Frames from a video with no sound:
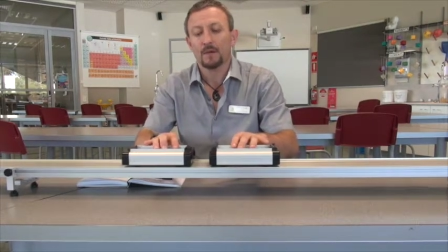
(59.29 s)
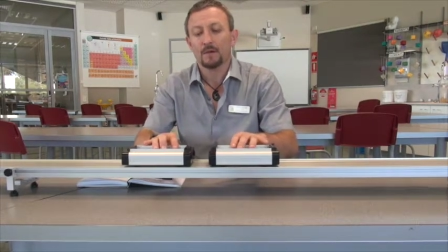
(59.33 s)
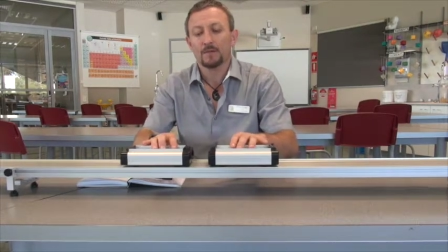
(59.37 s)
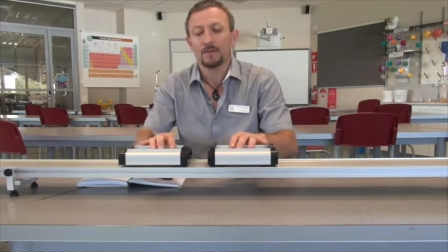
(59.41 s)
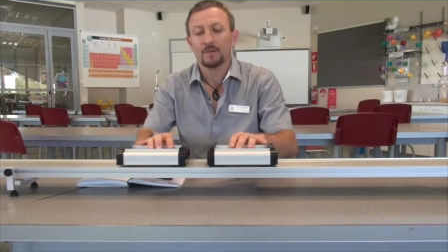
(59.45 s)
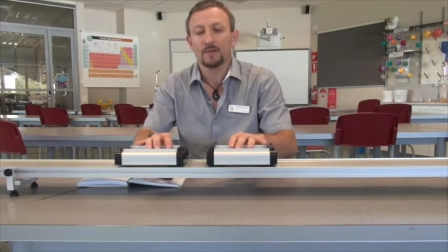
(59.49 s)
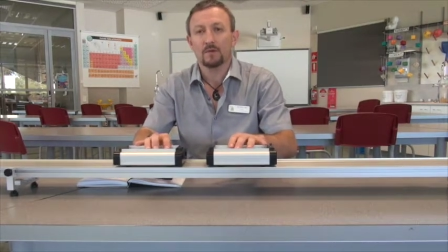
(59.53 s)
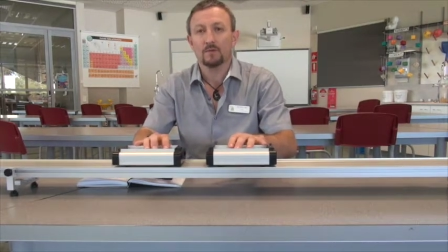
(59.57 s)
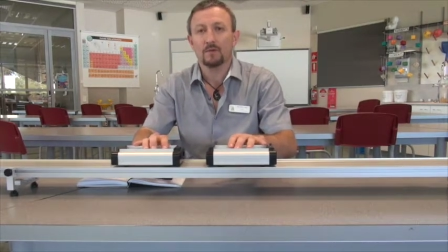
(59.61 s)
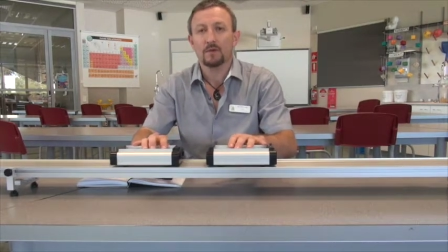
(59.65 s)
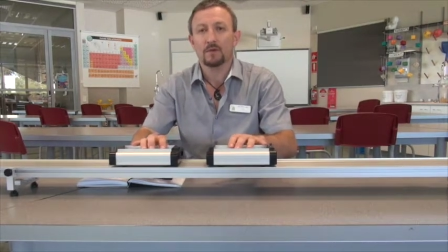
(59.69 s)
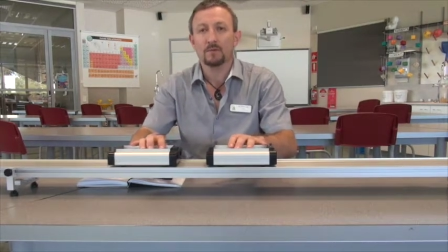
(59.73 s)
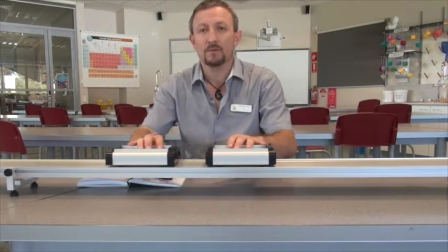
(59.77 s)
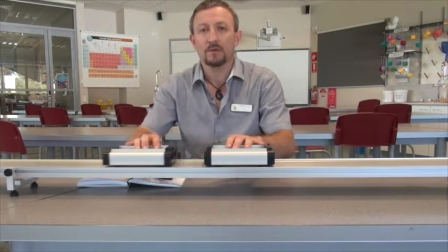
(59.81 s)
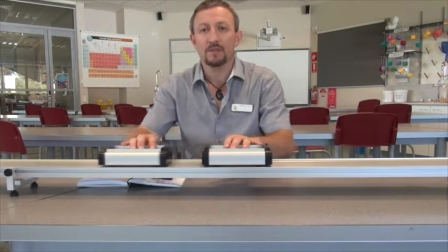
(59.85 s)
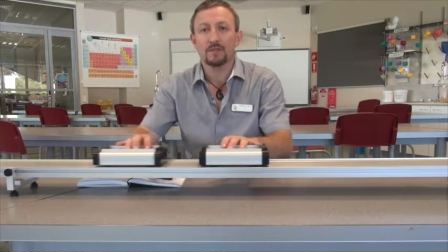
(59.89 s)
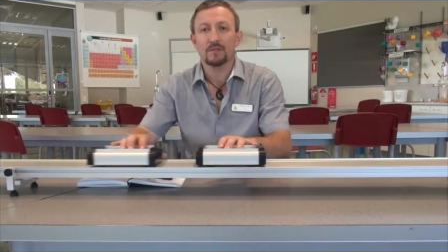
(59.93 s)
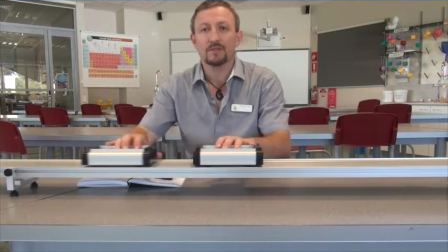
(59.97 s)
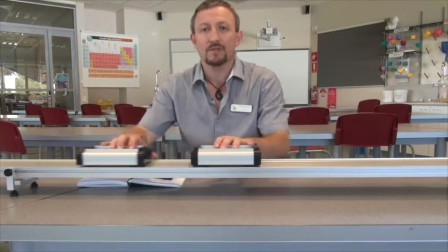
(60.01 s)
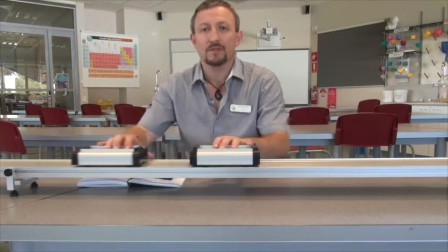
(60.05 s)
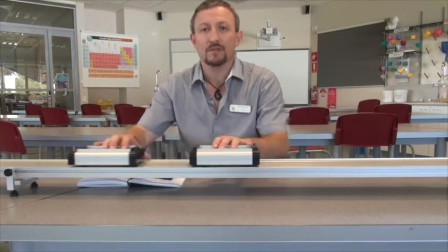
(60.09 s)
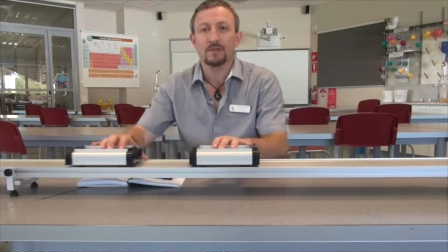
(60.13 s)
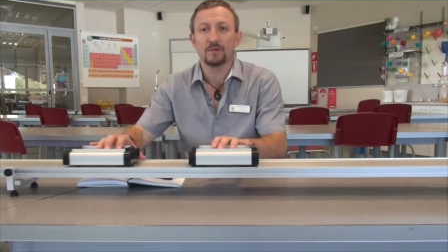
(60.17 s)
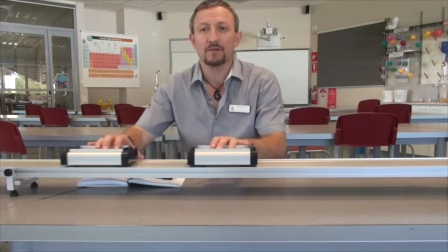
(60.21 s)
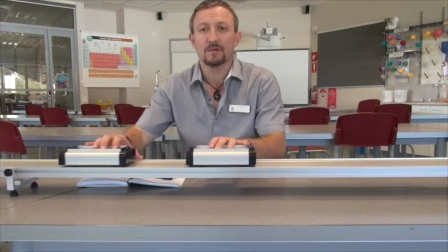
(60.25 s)
So what I'm going
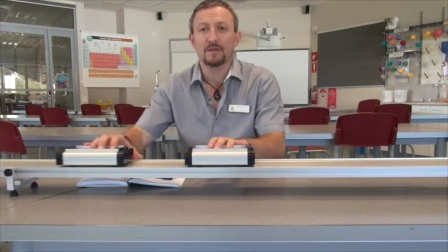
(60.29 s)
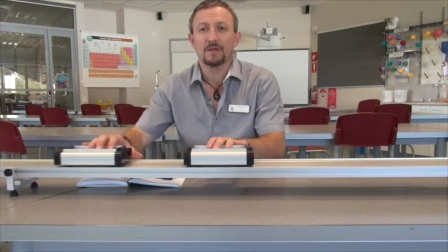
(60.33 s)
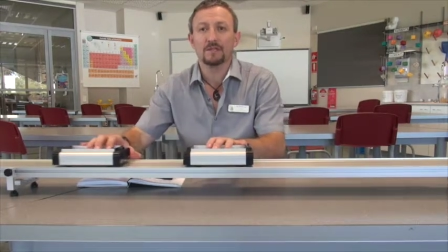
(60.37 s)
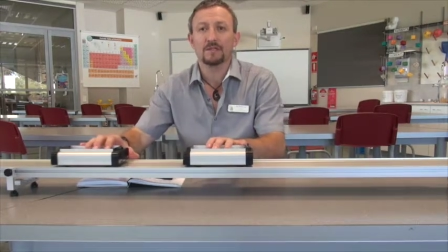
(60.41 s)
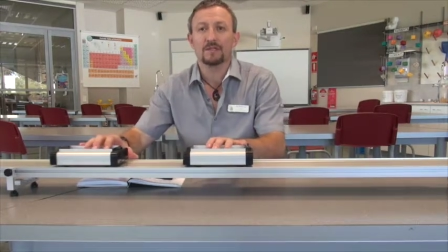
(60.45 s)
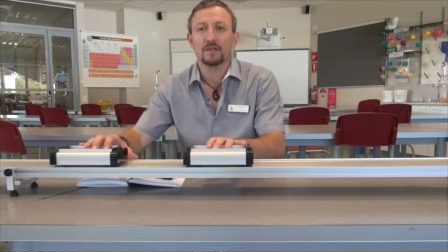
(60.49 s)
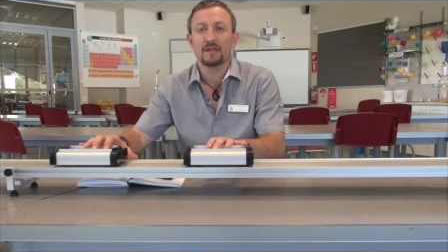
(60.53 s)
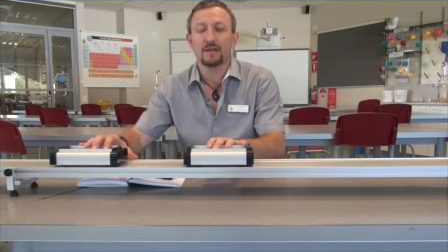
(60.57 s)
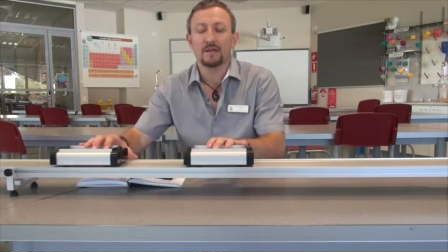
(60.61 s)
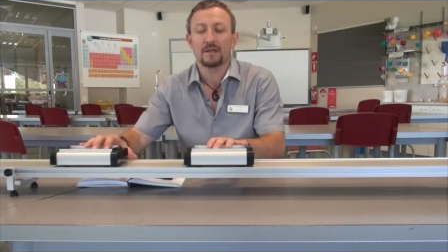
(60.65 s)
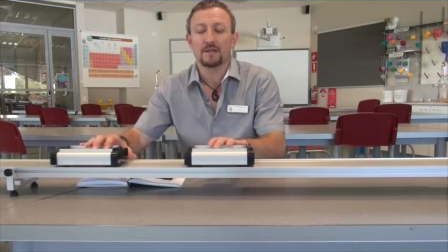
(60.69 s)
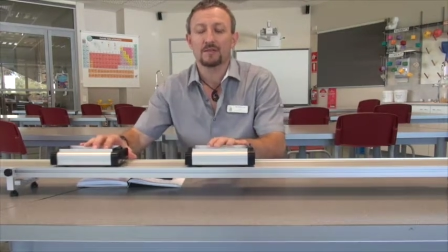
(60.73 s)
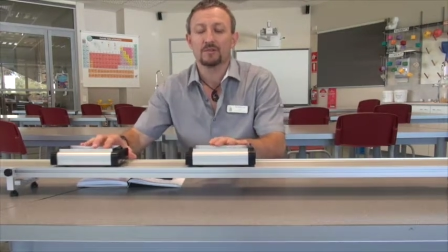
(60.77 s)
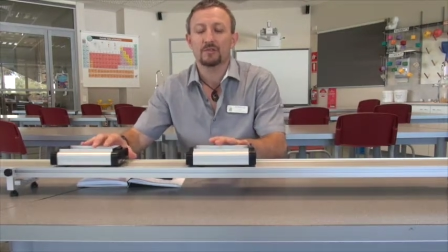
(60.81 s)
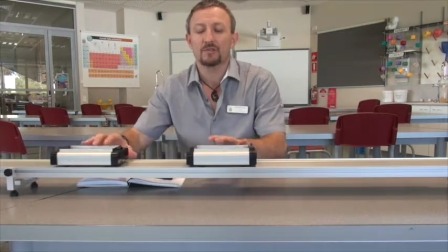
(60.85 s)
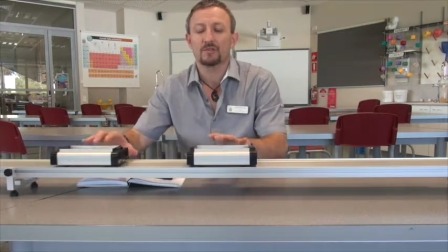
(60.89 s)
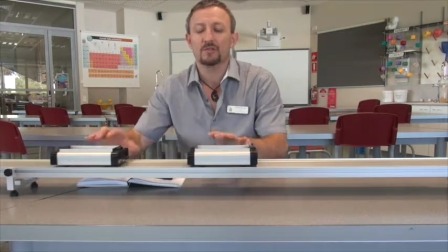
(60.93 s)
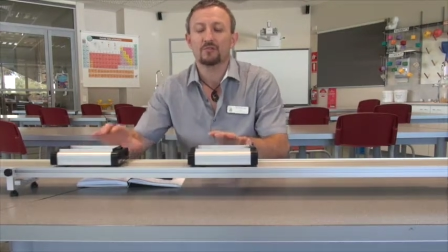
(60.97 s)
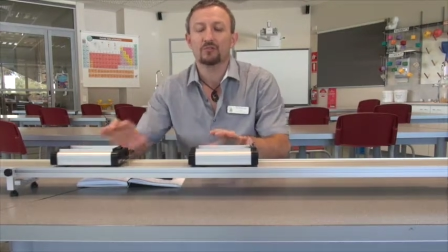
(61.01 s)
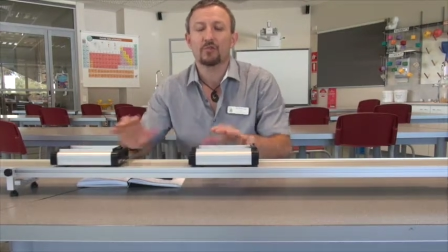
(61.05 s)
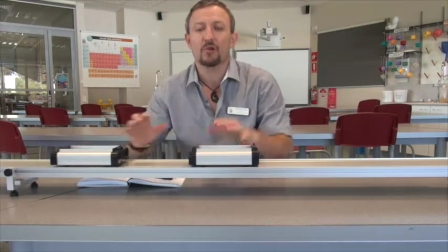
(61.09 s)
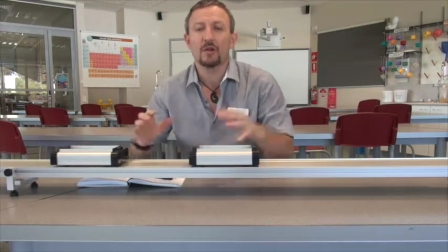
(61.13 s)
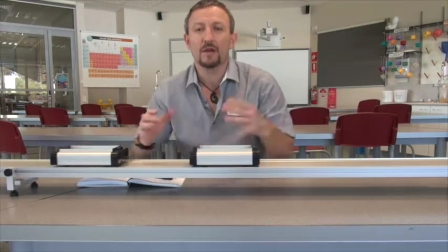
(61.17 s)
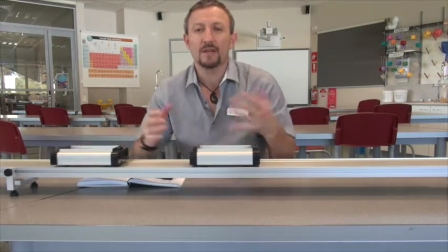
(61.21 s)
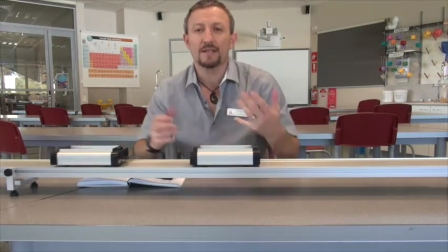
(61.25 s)
to do is uh,
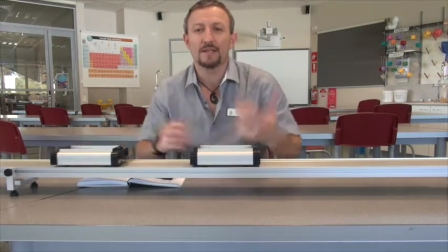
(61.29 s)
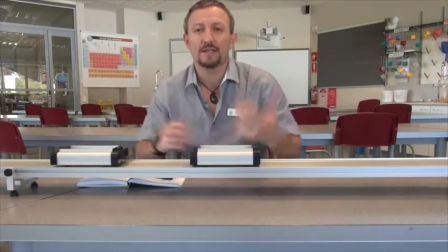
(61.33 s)
just try